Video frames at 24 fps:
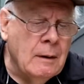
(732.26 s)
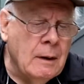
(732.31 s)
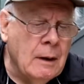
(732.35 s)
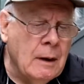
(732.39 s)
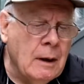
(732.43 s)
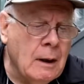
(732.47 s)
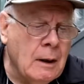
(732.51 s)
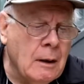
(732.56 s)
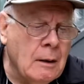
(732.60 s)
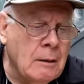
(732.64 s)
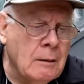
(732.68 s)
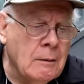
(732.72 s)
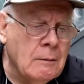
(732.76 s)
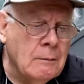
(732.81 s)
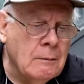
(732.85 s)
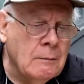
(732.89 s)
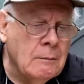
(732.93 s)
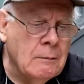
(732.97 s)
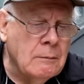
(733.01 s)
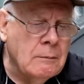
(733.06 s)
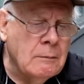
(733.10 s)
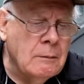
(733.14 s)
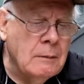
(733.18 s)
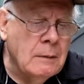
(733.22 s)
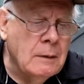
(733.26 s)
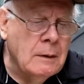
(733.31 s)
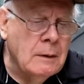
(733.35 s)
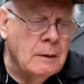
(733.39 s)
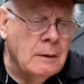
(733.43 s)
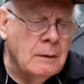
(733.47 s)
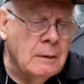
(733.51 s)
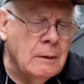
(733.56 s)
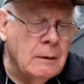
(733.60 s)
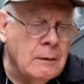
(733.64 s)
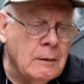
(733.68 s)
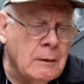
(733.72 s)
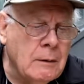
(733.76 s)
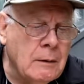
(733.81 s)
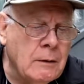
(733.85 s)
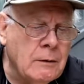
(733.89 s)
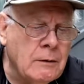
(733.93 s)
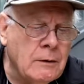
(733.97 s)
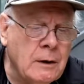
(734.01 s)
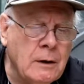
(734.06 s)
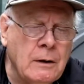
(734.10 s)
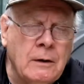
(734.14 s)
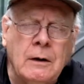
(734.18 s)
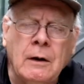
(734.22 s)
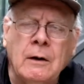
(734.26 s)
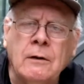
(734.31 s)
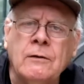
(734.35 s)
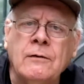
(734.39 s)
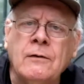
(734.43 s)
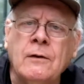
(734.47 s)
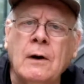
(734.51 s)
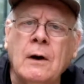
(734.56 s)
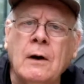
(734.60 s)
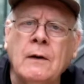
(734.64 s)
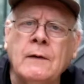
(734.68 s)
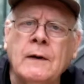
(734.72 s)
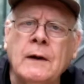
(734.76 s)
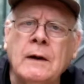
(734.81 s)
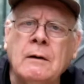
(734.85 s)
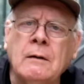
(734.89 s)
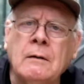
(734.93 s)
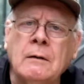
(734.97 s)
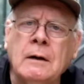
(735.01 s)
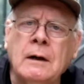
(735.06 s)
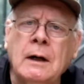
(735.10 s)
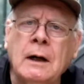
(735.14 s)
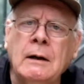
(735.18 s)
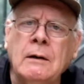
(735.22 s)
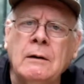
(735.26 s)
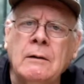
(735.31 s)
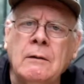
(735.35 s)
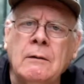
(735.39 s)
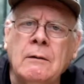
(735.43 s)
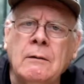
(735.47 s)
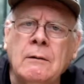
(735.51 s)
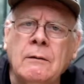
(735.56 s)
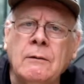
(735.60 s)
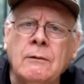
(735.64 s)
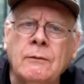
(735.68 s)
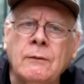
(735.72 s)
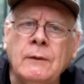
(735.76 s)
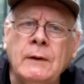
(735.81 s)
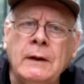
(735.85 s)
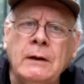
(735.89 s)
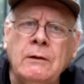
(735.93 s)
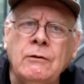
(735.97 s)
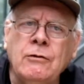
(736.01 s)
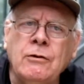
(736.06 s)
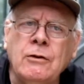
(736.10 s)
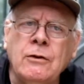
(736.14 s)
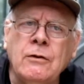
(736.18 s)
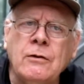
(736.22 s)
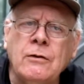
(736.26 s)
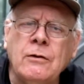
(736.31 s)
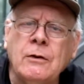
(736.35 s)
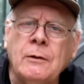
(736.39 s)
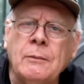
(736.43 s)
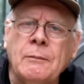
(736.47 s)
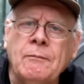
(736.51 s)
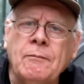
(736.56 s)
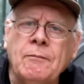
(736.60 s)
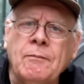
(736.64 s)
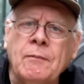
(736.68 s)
a saw that'll cut 3 inches